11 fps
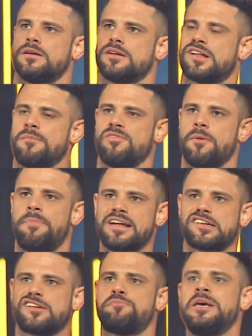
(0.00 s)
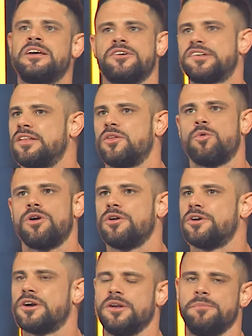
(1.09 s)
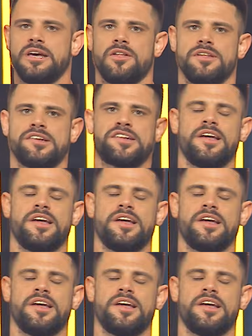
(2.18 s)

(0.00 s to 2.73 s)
Some of the best speakers in the world are going to be on this